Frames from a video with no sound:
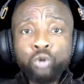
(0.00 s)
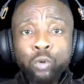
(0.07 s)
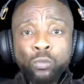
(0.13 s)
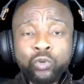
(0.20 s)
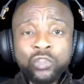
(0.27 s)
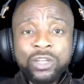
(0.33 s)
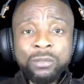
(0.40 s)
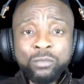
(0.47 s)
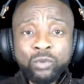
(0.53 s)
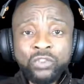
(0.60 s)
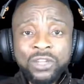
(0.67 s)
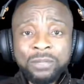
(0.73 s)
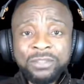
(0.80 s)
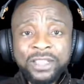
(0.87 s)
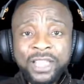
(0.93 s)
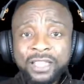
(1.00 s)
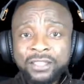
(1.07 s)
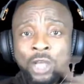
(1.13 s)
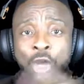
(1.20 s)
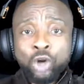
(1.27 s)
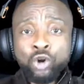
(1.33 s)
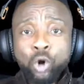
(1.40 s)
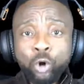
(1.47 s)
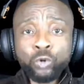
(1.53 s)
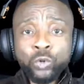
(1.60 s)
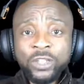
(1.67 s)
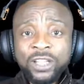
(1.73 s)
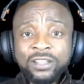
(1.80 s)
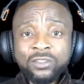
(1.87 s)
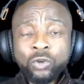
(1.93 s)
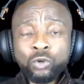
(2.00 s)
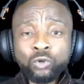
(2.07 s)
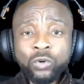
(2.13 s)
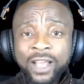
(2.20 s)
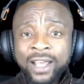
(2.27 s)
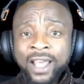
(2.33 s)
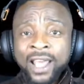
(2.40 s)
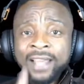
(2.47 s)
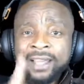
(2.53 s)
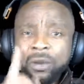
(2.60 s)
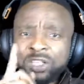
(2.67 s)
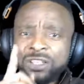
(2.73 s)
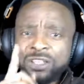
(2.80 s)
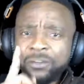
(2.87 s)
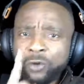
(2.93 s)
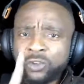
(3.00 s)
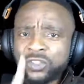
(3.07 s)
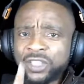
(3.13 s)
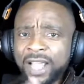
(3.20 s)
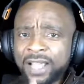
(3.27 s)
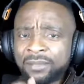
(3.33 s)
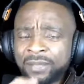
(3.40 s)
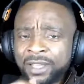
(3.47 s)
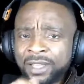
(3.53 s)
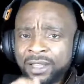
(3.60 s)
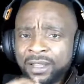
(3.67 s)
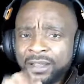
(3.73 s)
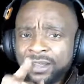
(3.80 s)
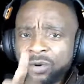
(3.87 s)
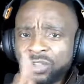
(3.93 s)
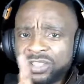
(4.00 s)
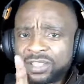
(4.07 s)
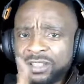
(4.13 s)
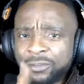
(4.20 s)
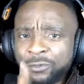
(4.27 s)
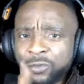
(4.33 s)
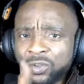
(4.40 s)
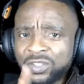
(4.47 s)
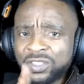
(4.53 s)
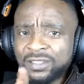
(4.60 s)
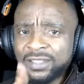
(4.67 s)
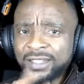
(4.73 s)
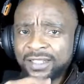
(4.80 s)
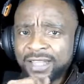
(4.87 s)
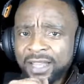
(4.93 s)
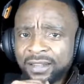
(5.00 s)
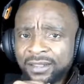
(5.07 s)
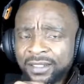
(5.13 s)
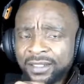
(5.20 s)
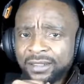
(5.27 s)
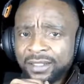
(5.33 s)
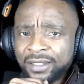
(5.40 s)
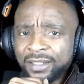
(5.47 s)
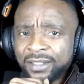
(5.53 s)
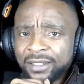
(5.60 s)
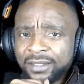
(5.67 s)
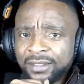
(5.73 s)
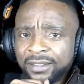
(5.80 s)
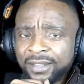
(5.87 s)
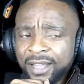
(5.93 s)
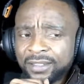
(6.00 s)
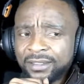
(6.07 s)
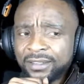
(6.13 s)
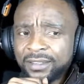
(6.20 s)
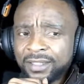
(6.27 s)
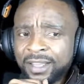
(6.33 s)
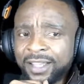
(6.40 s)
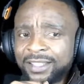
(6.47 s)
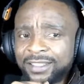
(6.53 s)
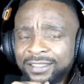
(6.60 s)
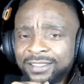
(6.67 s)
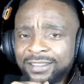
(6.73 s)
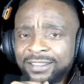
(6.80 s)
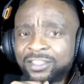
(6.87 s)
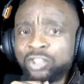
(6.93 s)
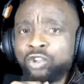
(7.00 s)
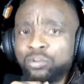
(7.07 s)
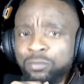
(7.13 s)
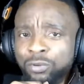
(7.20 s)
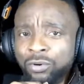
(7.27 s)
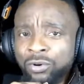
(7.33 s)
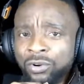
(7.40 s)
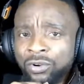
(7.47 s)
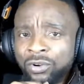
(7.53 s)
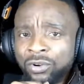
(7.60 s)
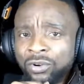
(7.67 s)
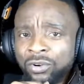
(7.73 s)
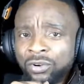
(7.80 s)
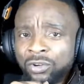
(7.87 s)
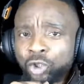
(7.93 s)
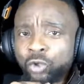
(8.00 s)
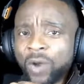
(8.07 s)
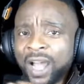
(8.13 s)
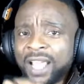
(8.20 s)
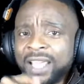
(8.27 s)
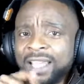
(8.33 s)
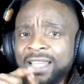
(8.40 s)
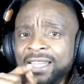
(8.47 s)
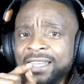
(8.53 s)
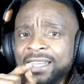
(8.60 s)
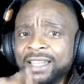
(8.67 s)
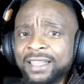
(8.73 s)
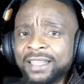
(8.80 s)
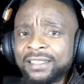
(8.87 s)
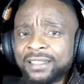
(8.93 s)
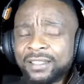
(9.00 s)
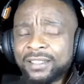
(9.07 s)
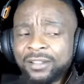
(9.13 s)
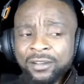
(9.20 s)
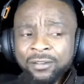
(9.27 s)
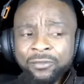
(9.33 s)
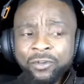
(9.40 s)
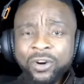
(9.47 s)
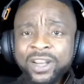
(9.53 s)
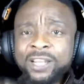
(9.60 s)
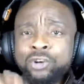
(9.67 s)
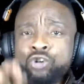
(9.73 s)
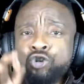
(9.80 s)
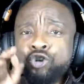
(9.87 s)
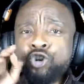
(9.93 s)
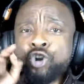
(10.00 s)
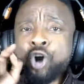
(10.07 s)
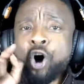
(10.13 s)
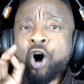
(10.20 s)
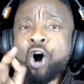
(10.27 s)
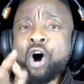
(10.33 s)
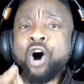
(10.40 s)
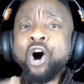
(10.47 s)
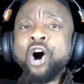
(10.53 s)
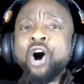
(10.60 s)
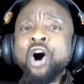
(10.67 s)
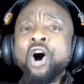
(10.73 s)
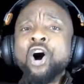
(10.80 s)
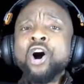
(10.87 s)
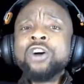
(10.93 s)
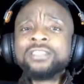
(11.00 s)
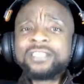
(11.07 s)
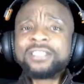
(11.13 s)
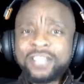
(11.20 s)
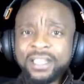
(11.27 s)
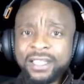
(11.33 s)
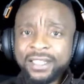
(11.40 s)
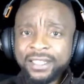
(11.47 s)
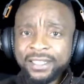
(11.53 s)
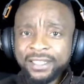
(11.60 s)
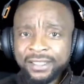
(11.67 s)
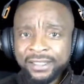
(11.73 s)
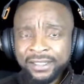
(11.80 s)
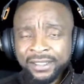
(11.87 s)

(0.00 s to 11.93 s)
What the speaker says: Muslim ticket, no to this, no to that. That was the first time. That was the first signal that, hey, Tinubu, you are in it for a long time.